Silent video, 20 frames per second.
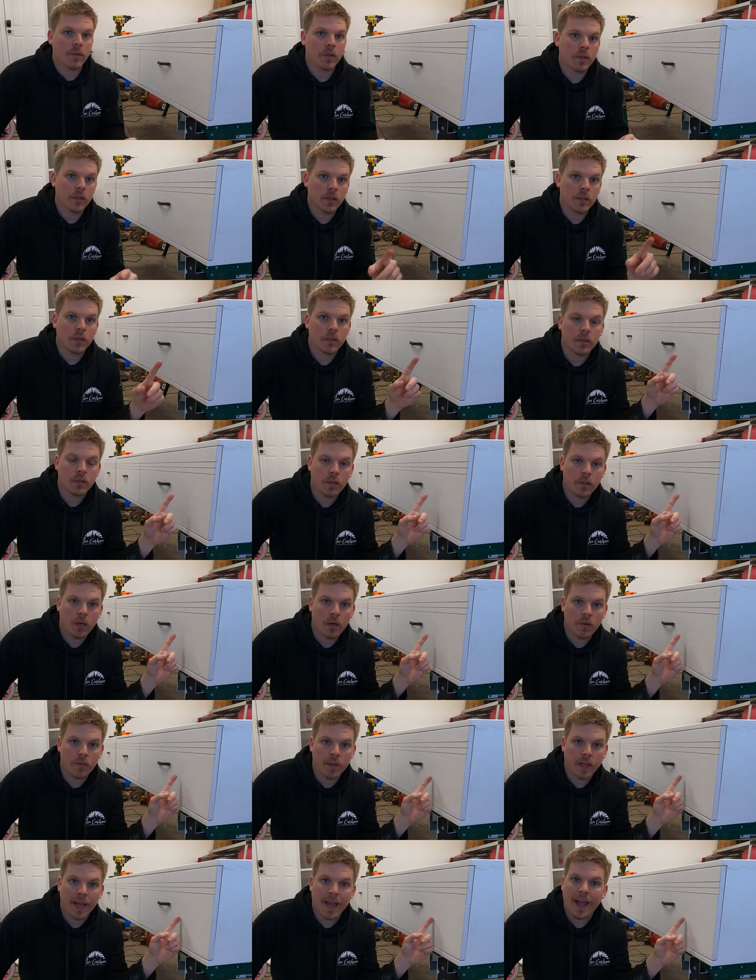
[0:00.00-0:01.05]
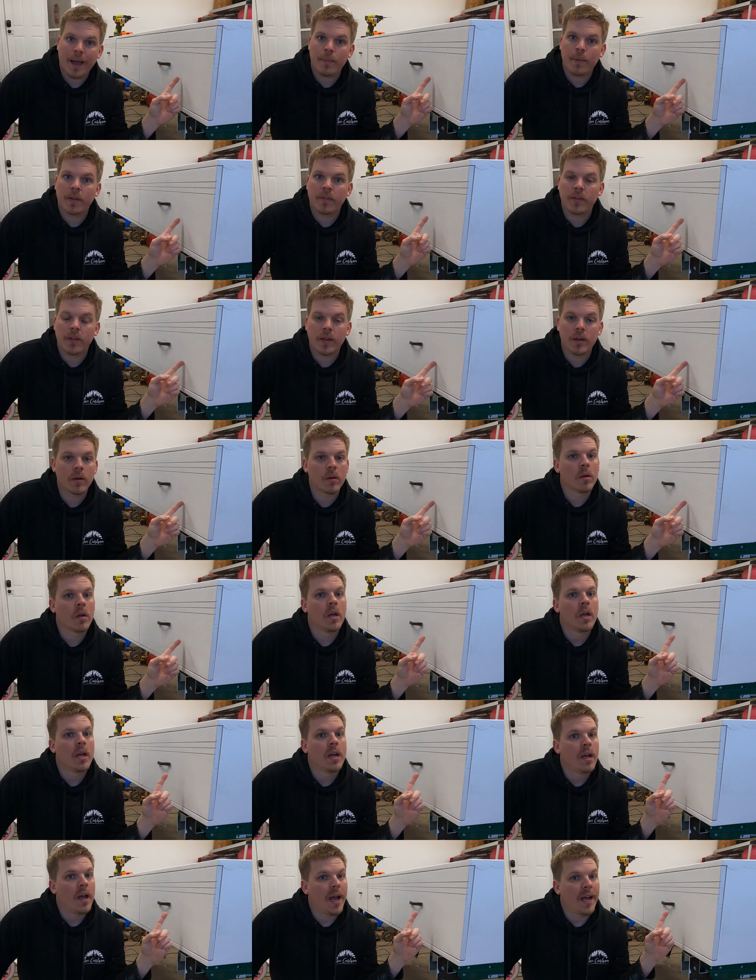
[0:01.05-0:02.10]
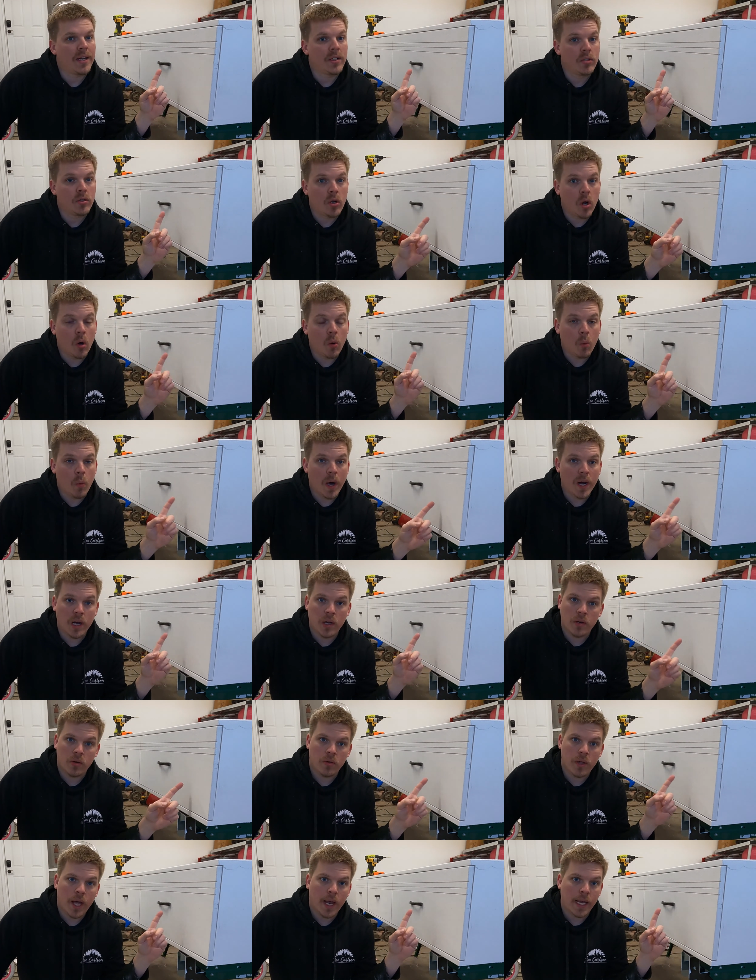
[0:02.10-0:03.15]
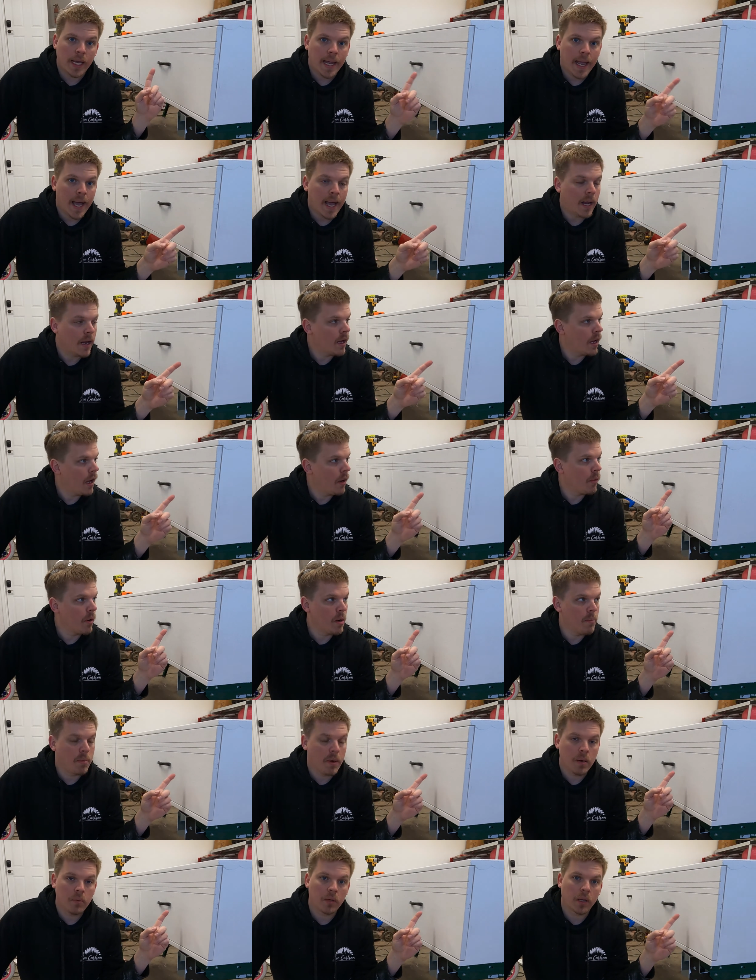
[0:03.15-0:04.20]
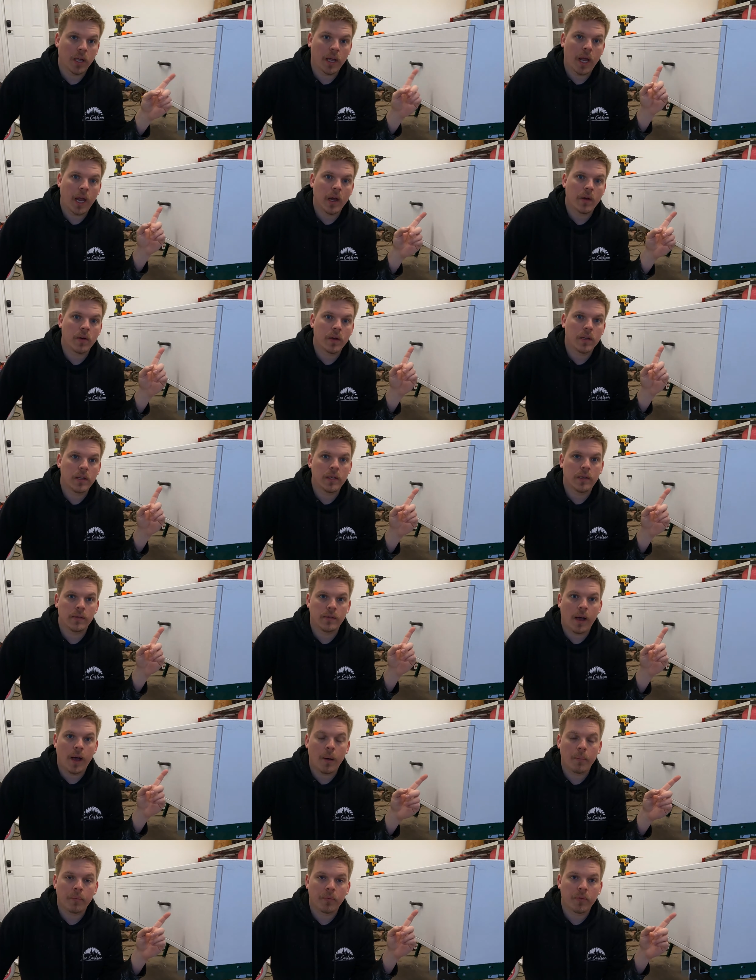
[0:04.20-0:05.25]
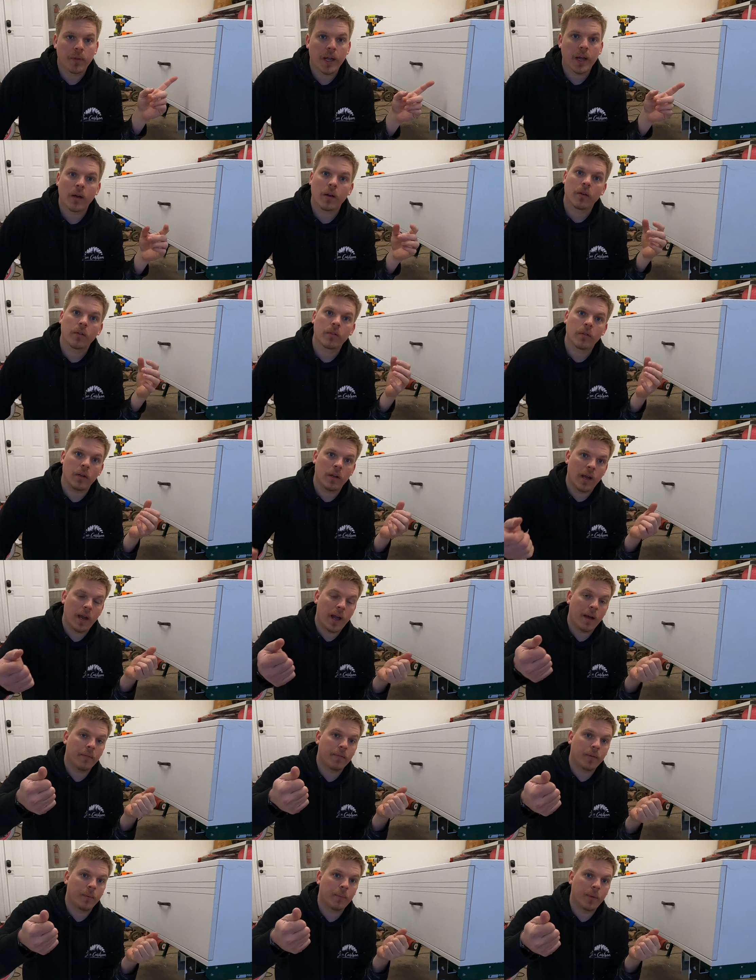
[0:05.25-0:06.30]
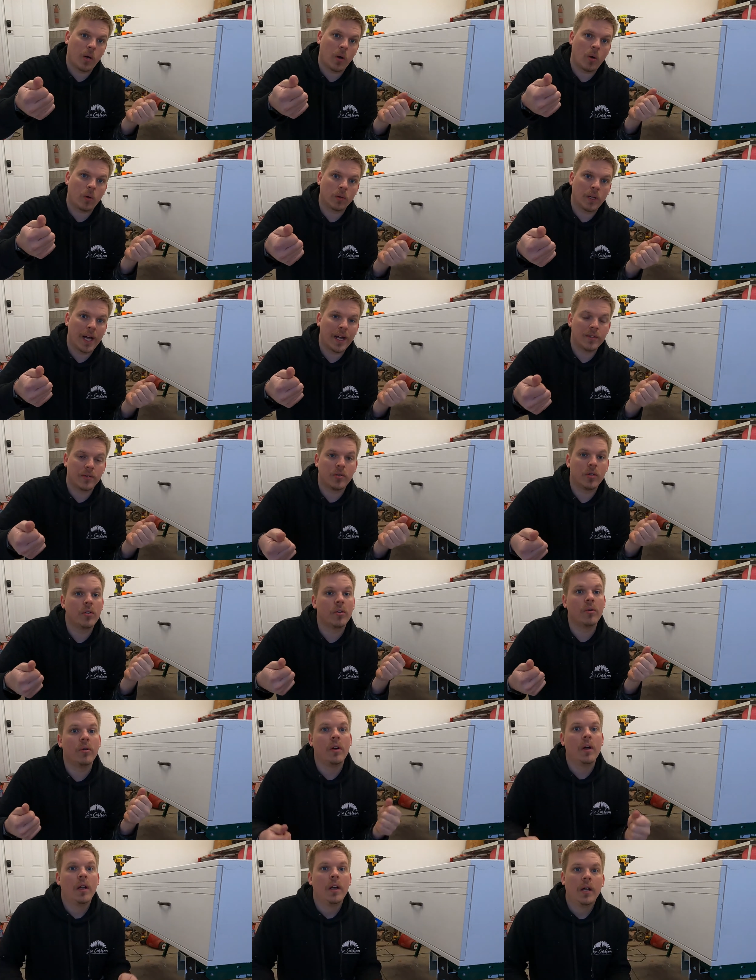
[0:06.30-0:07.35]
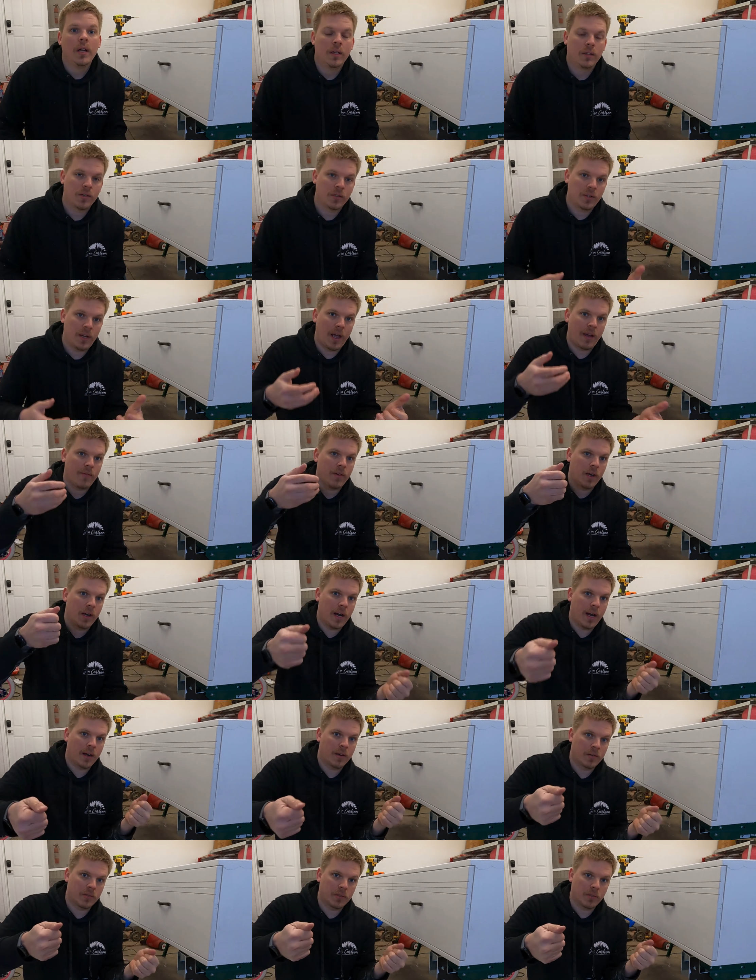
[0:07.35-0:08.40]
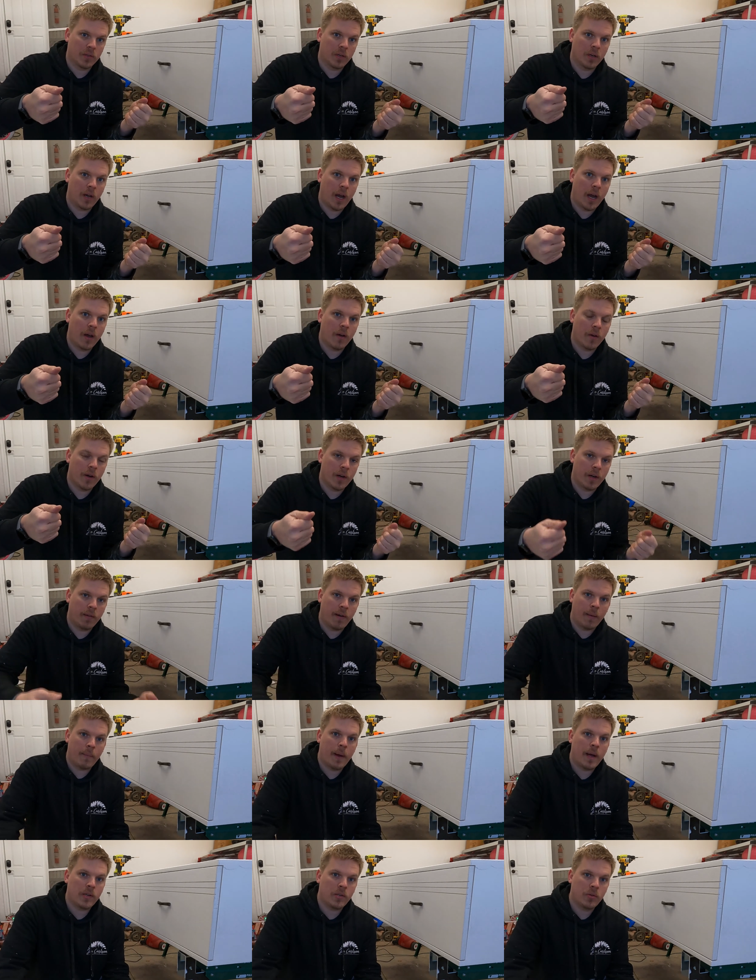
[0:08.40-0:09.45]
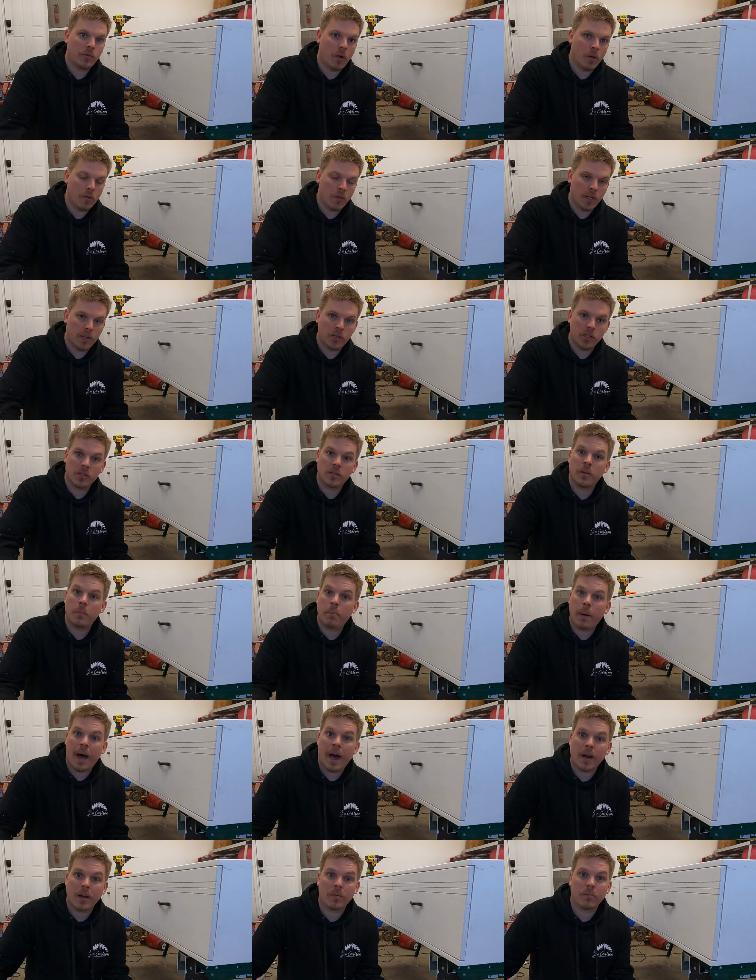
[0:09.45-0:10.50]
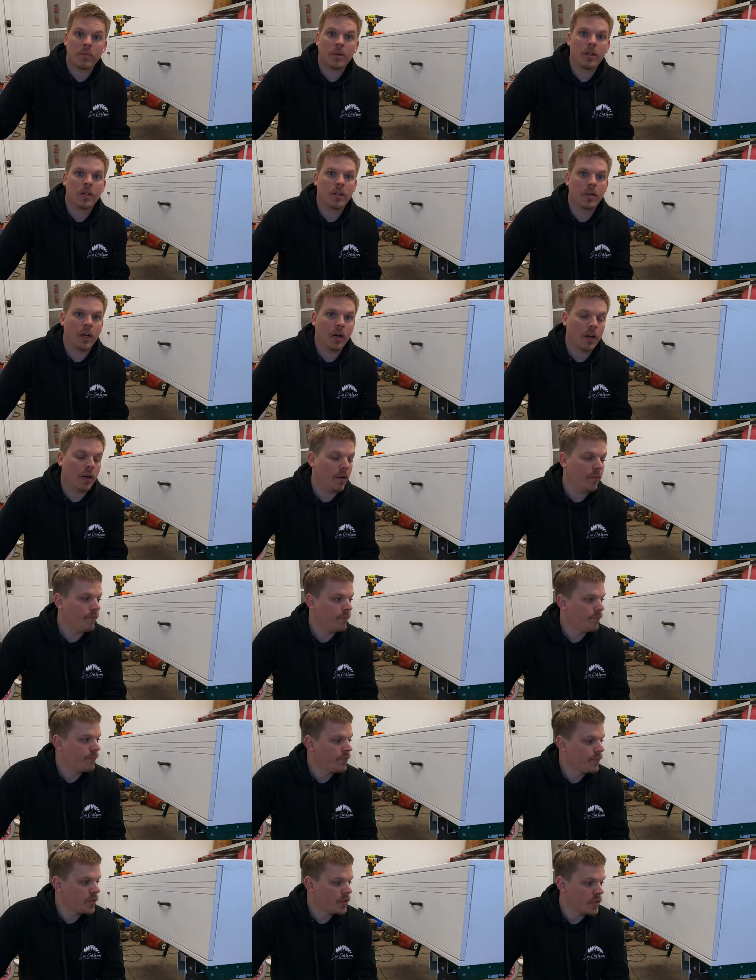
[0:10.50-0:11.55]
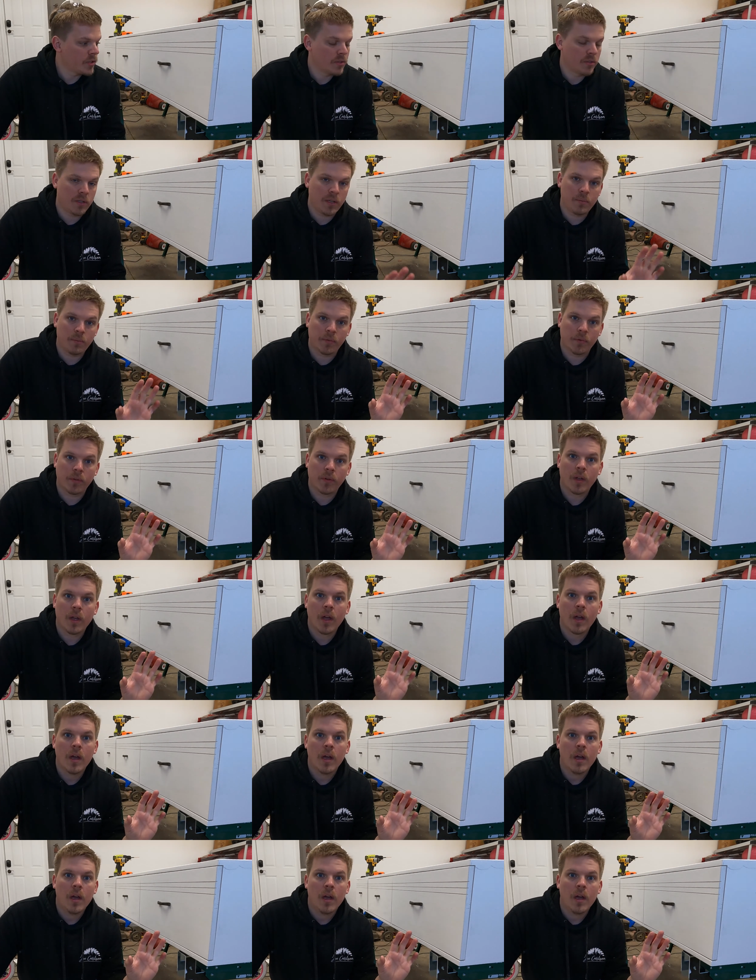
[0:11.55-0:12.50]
of the cabinets here. I don't want to do that yet. I want to be able to carry these upstairs and have something to hold on to. Just having an extra area to grab onto other than just the bottom just seems